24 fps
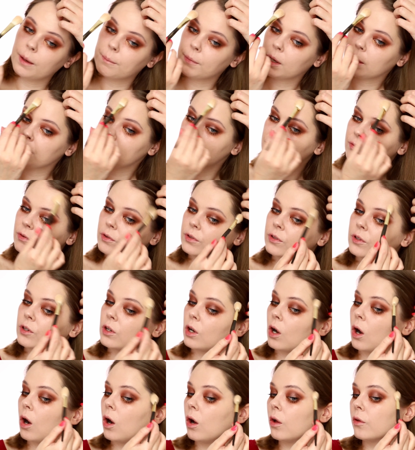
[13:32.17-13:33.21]
maybe for the
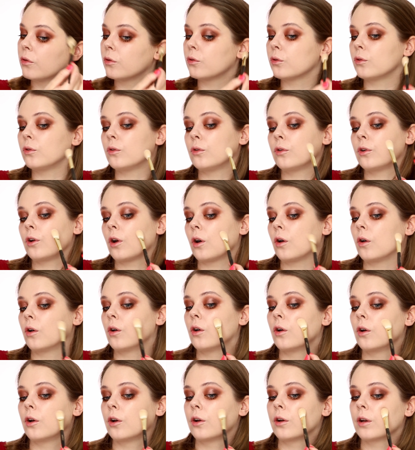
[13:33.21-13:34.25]
contour
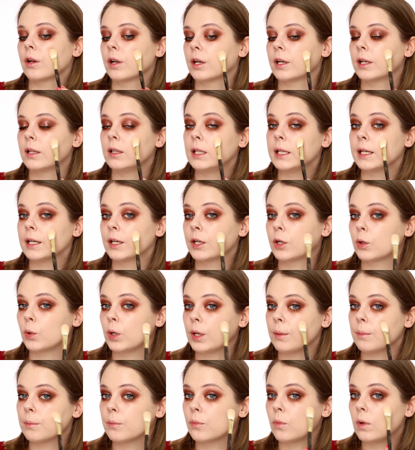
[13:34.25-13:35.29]
or
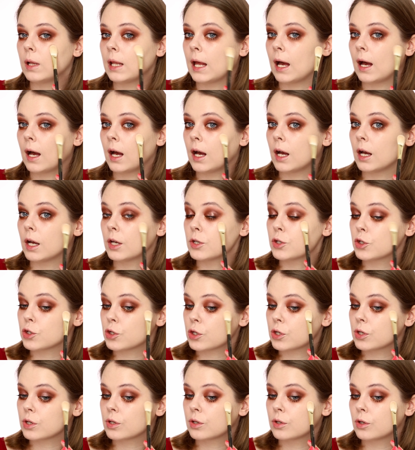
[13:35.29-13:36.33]
cream
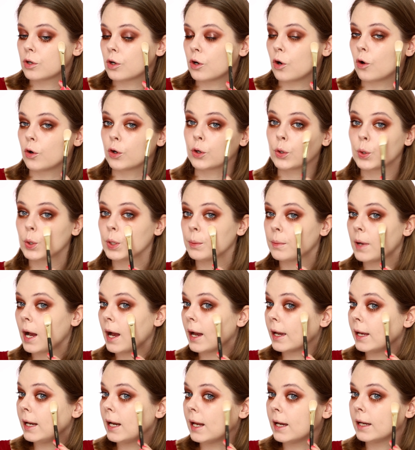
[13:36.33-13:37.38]
blush or cream
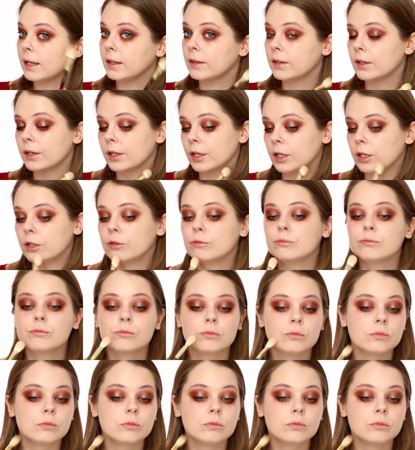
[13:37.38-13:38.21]
highlighter.